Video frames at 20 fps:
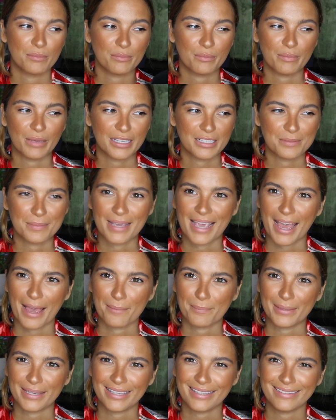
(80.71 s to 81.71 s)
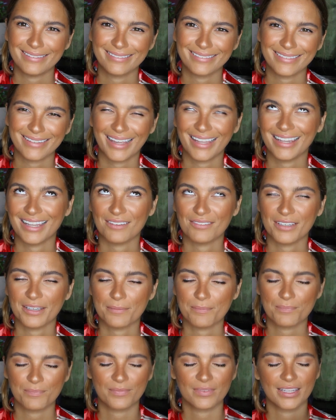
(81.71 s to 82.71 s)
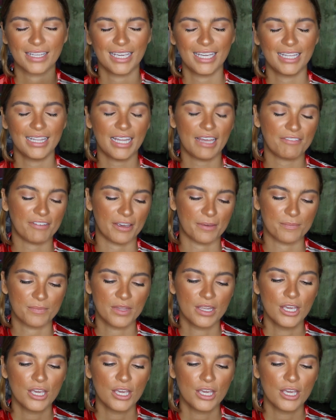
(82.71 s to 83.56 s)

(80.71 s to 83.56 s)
makes me happy. I love him. Love him.